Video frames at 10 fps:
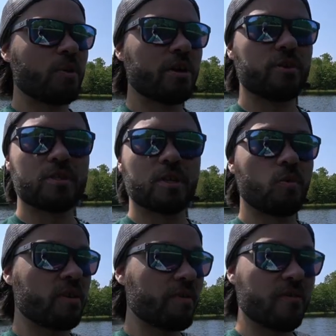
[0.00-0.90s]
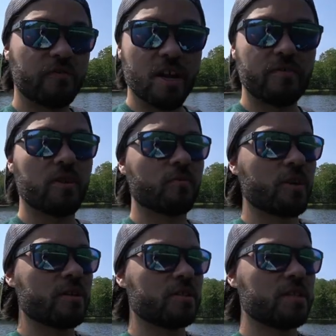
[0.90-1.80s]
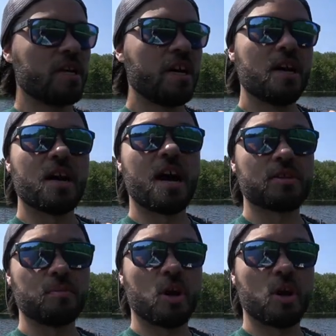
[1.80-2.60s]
we are using one of our favorite reels on the